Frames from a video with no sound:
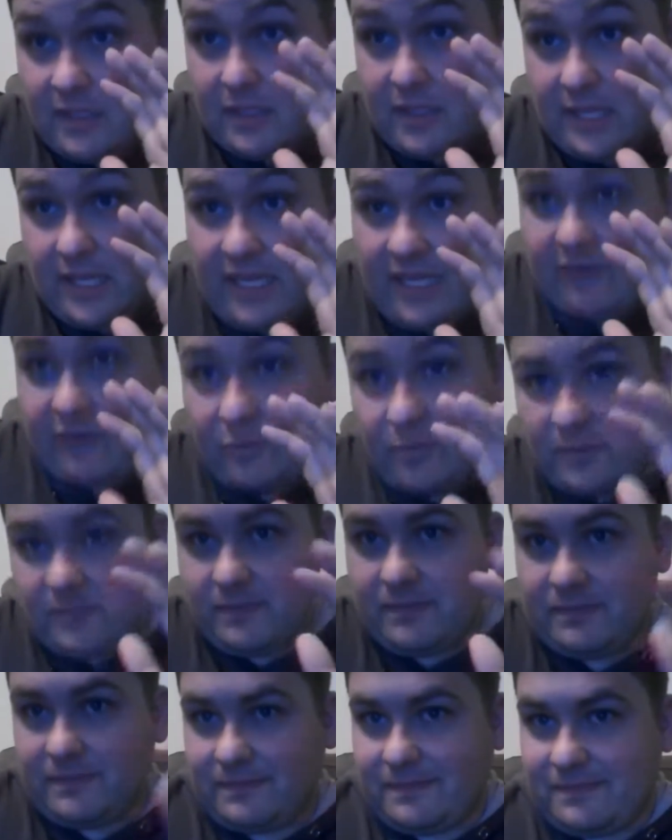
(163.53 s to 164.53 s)
Hey,
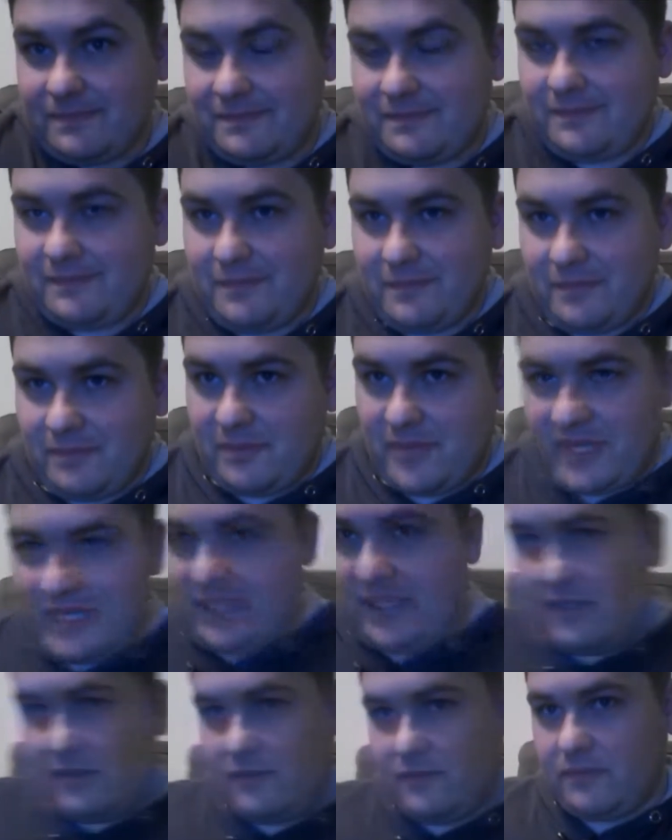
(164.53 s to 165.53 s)
everybody
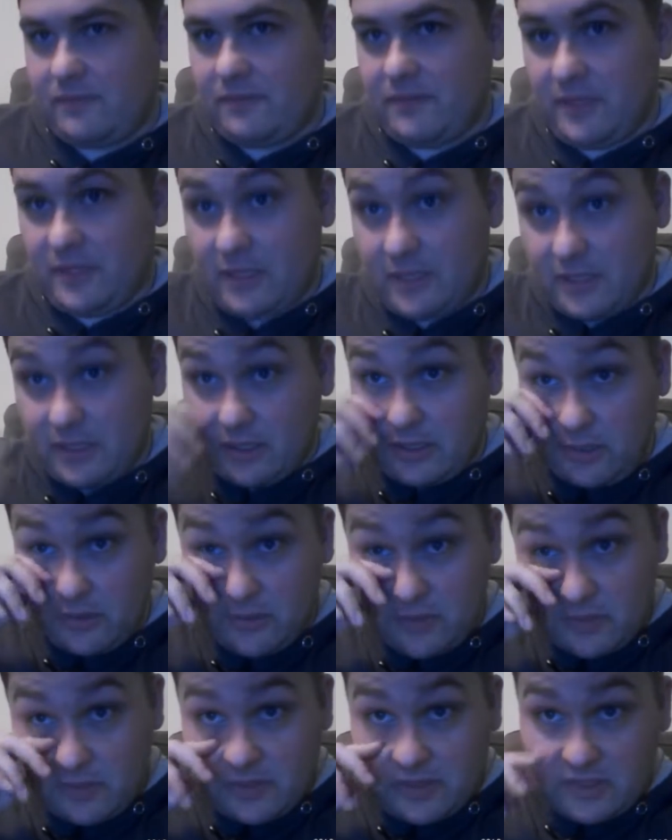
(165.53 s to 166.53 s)
on
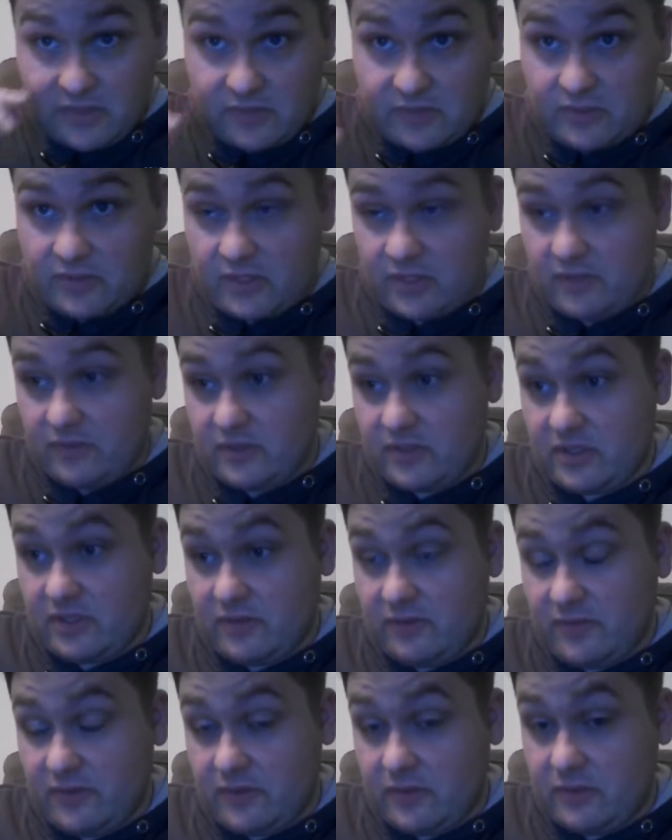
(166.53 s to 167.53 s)
YouTube, this is Retro Character
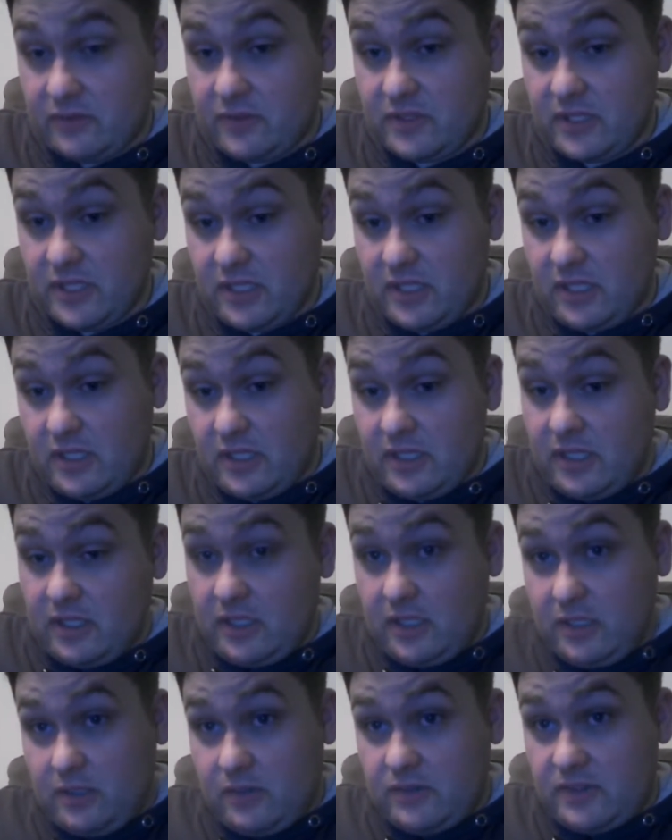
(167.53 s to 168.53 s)
Reviews,
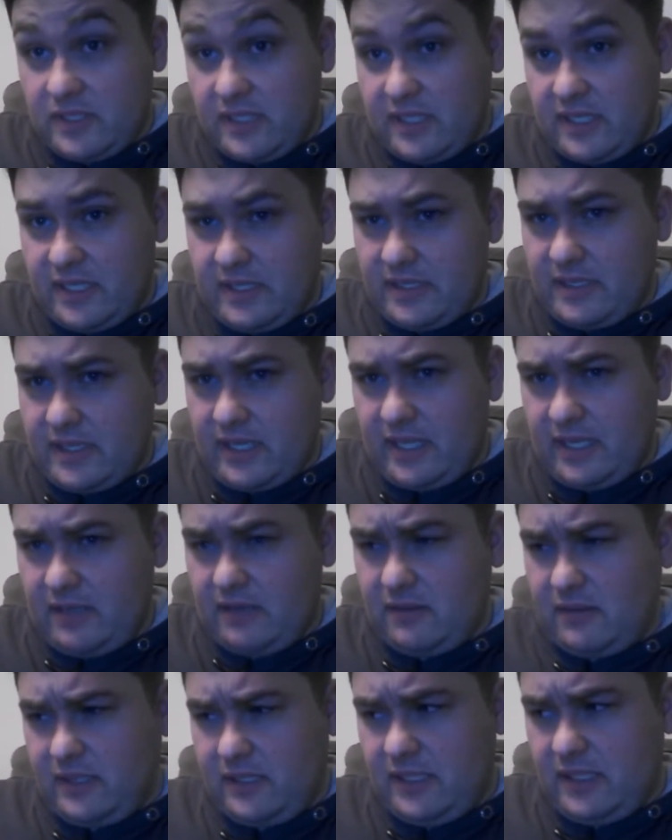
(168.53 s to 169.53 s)
using a
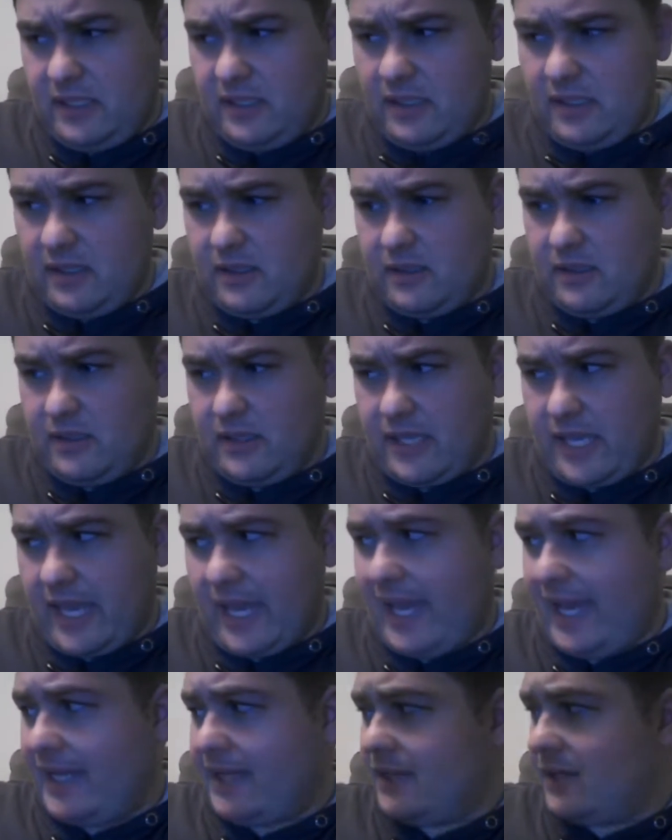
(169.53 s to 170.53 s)
dangly,
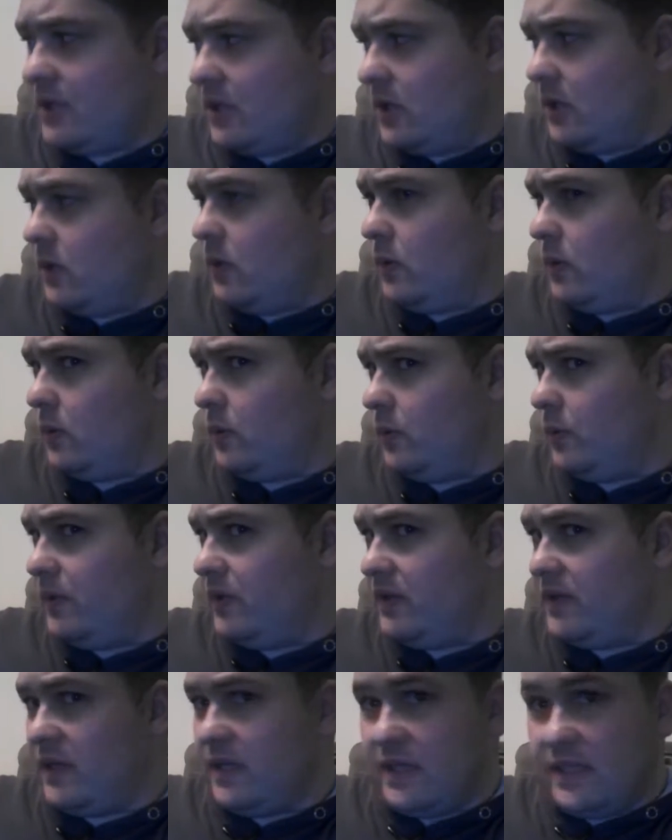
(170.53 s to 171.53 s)
cat-owned
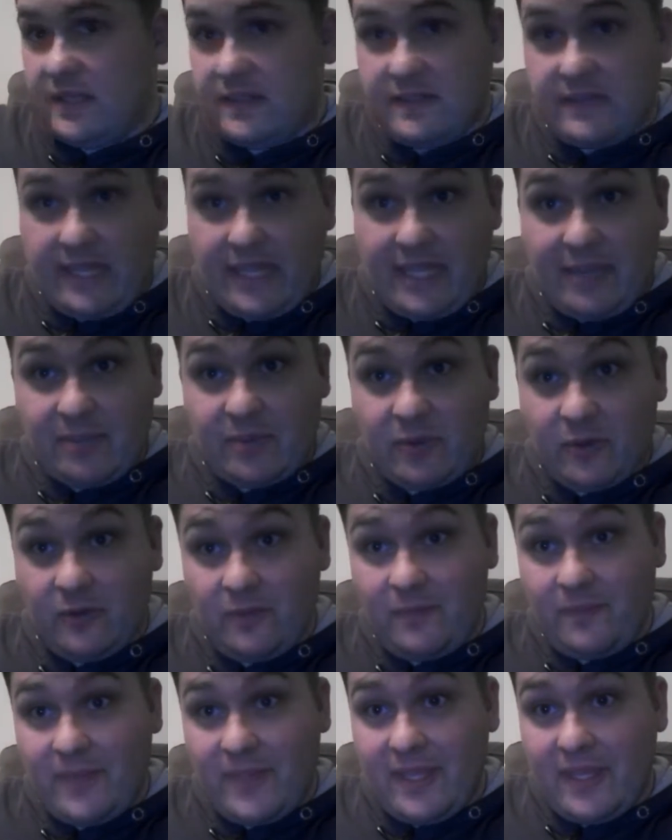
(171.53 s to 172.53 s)

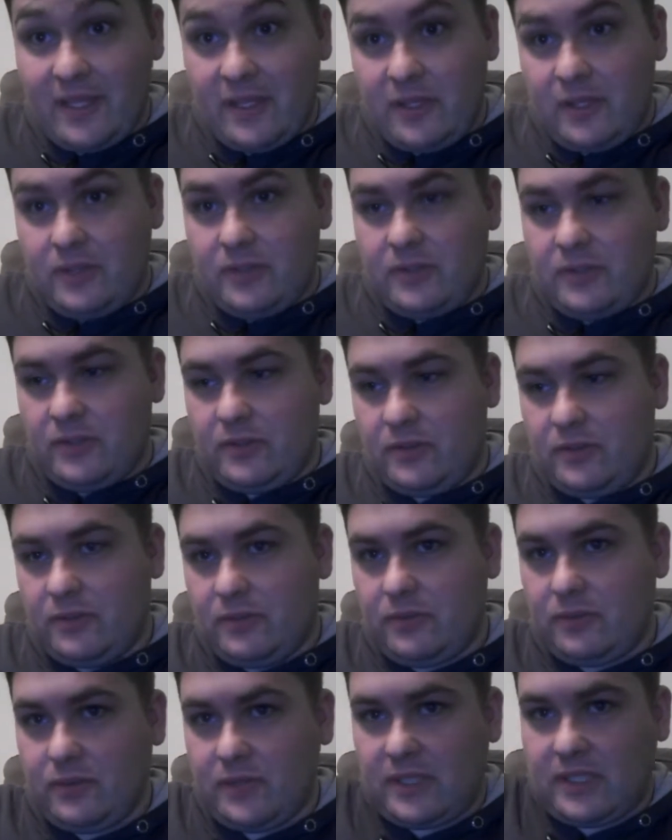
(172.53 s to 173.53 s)
table
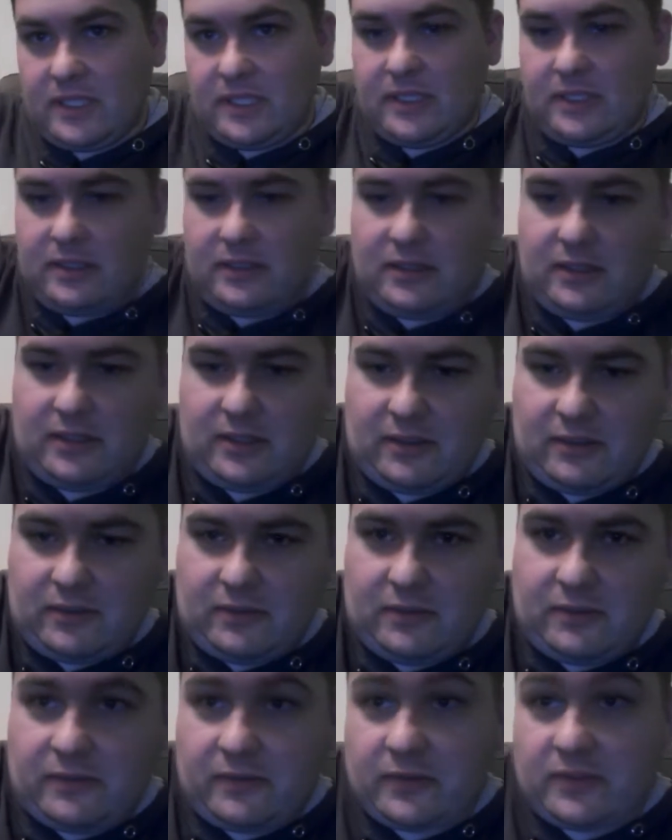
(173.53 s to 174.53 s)
to, well,
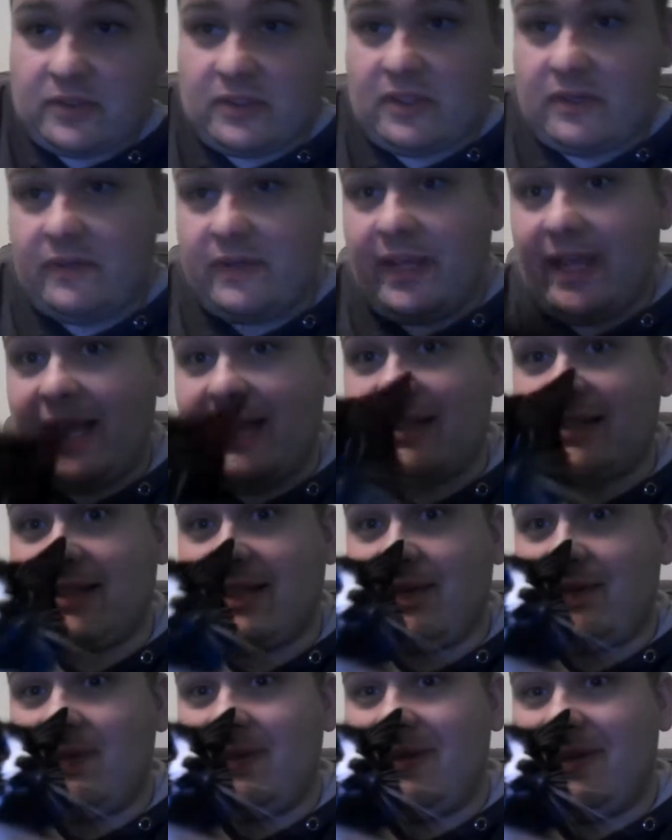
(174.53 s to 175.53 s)
first off, cat
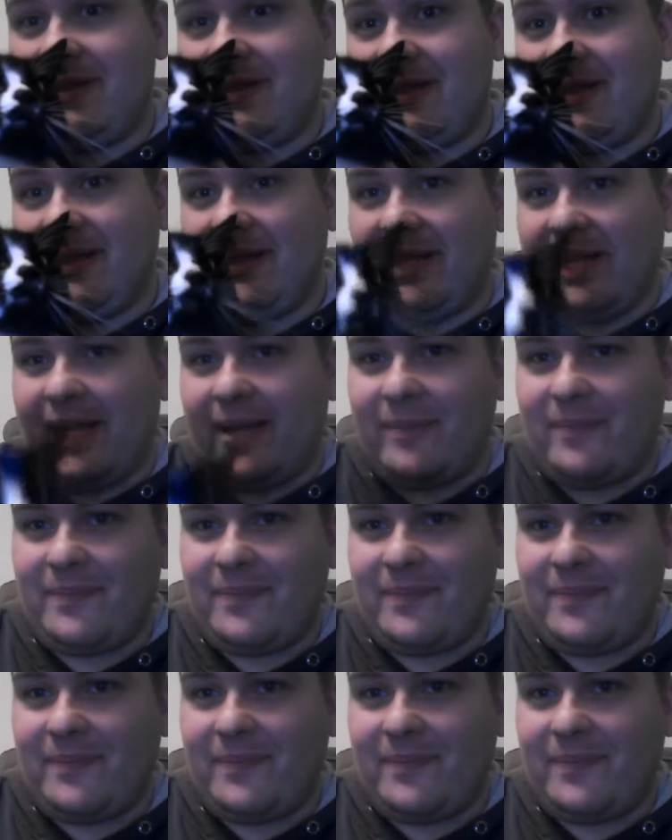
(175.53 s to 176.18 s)
time. Yeah.